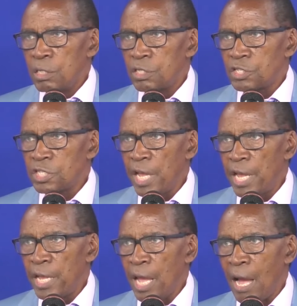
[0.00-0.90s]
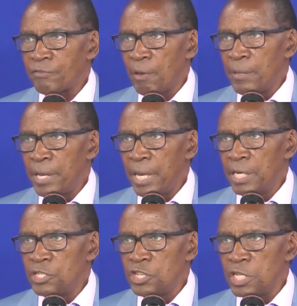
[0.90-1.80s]
Say after me,
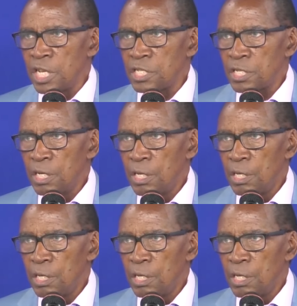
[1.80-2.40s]
in Jesus,